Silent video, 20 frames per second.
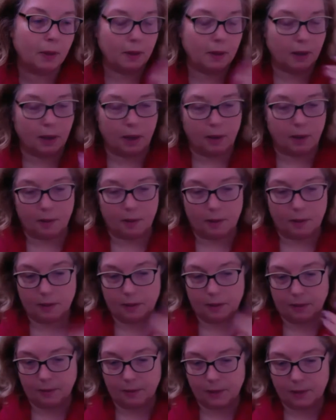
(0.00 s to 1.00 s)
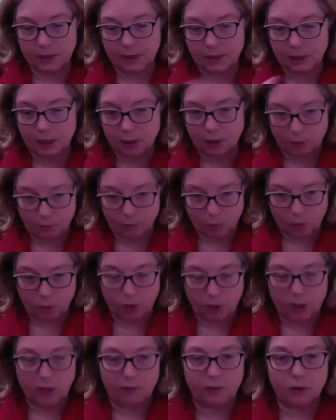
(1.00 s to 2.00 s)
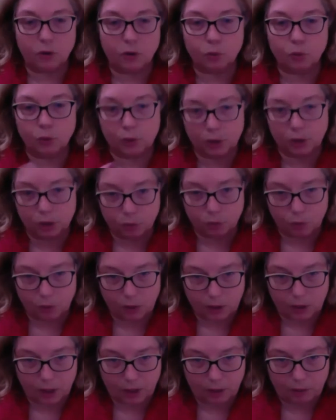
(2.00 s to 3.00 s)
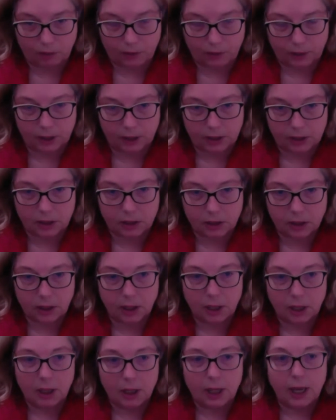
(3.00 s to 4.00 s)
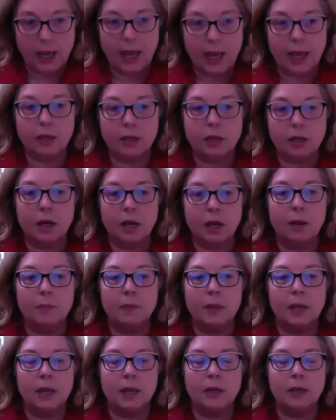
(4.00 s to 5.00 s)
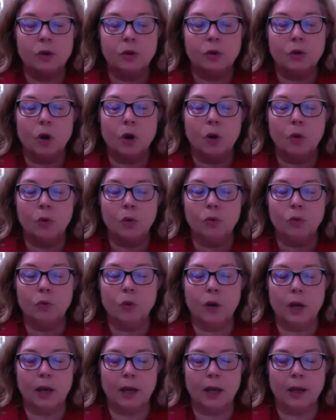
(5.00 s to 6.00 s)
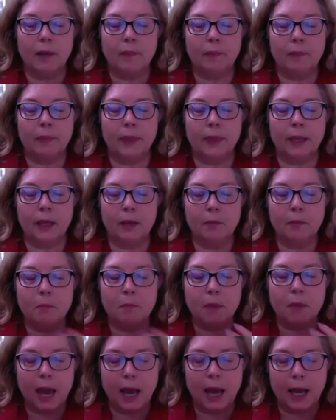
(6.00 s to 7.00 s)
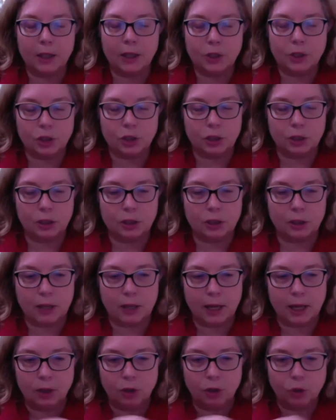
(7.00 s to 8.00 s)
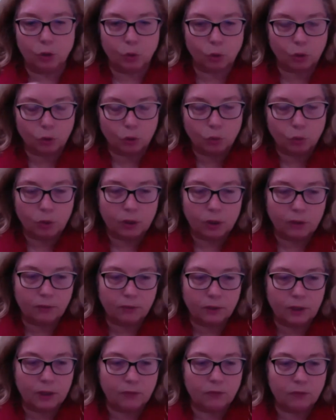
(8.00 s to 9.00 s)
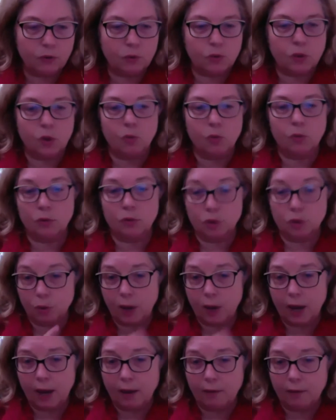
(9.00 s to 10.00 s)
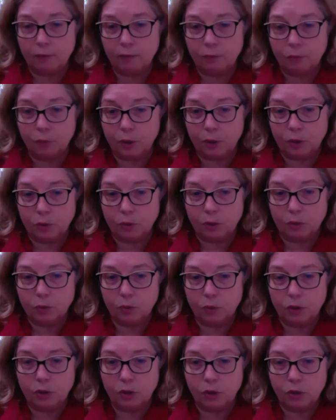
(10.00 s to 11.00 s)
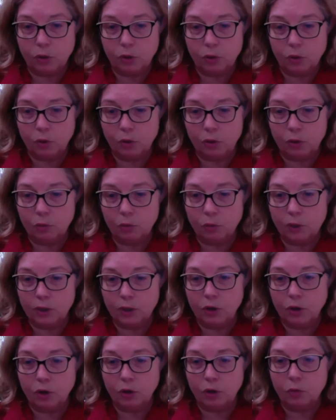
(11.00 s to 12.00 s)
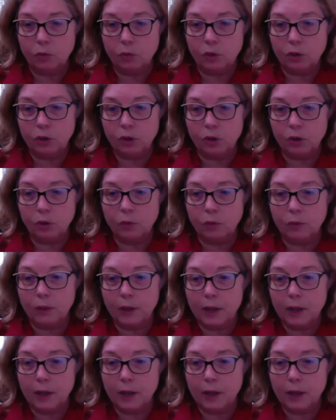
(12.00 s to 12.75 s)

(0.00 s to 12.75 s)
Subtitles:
the ceremony of it, the ritual of it. And in your own way, imagine that you're weaving. If you don't, do you have red thread with you or red yarn with you?